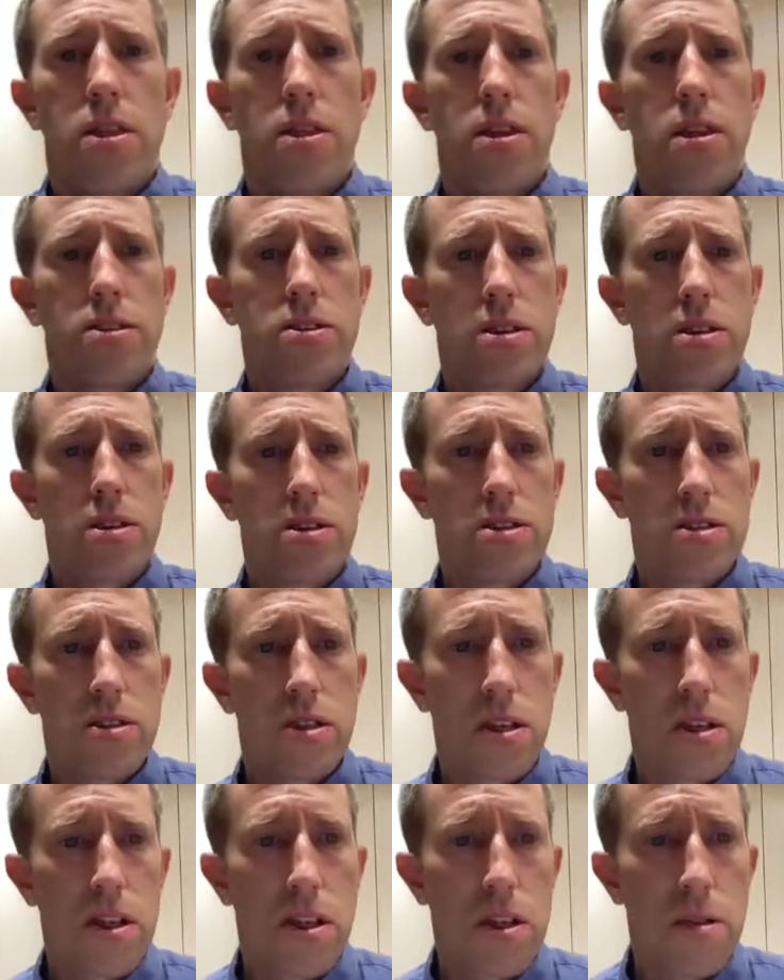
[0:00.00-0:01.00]
This is
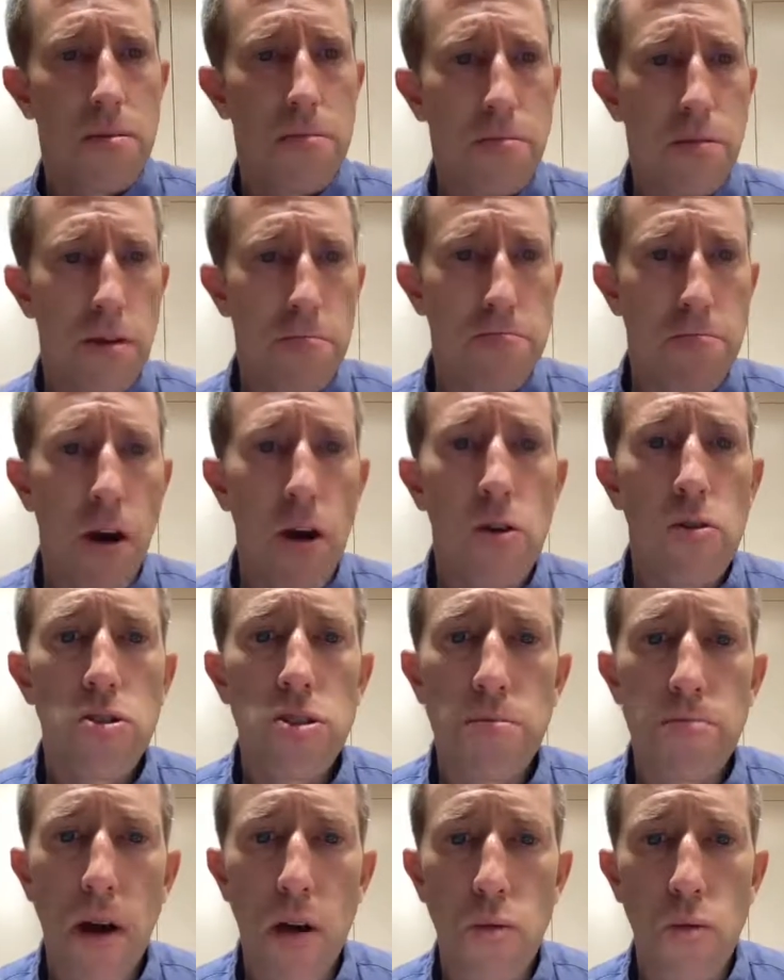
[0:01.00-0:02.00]

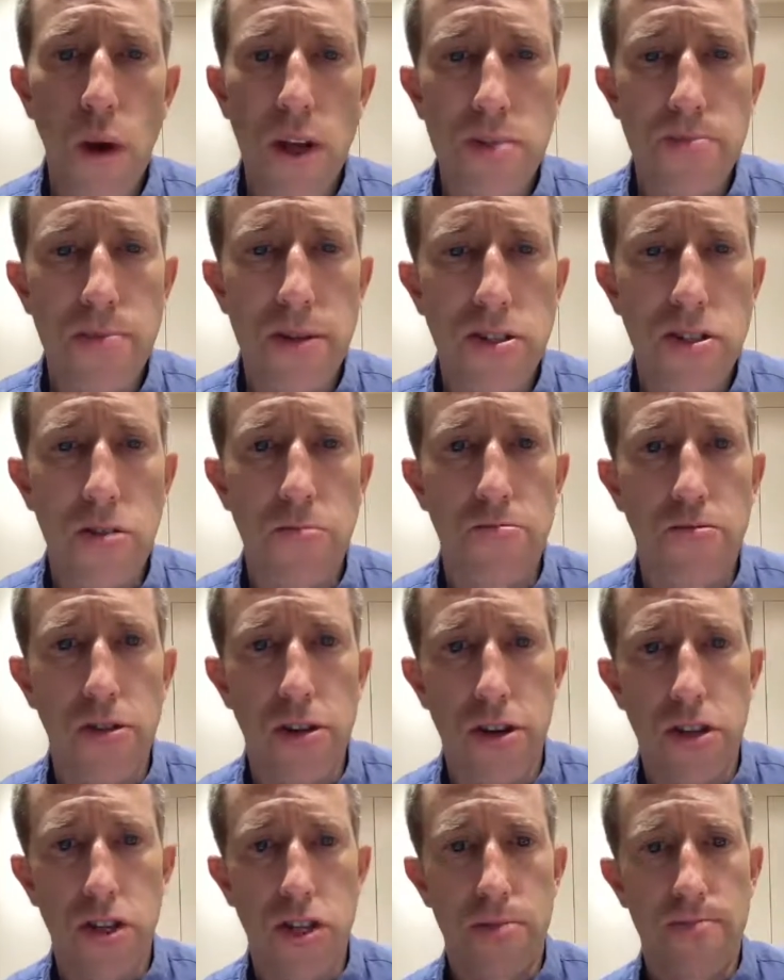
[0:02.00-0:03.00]
Composed Upon Westminster
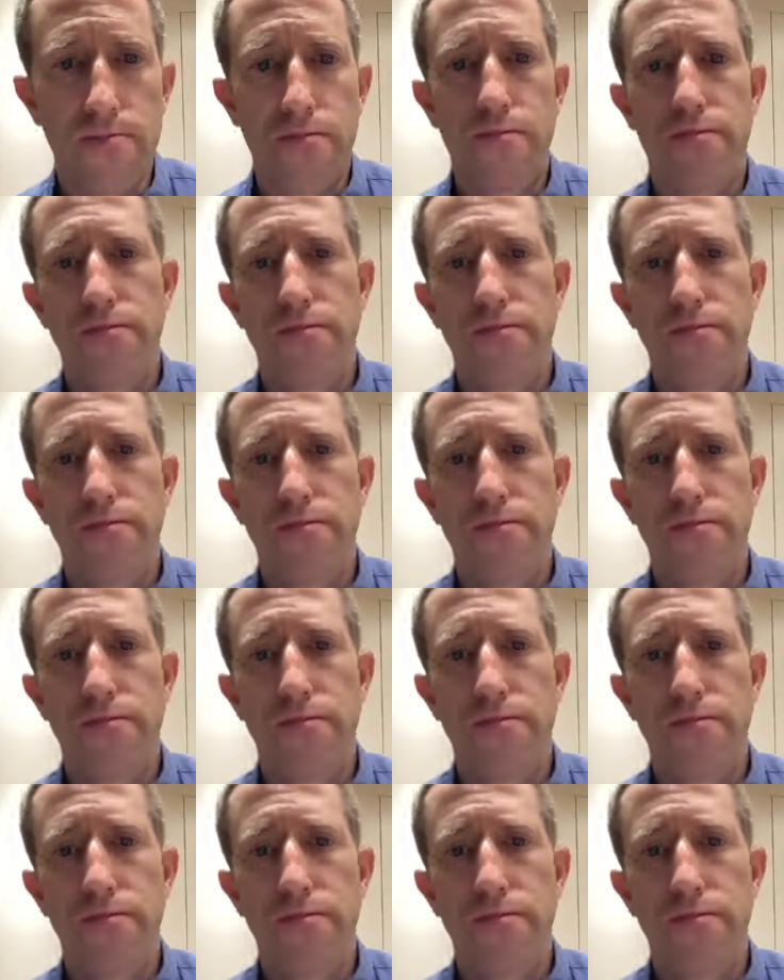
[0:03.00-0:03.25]
Bridge.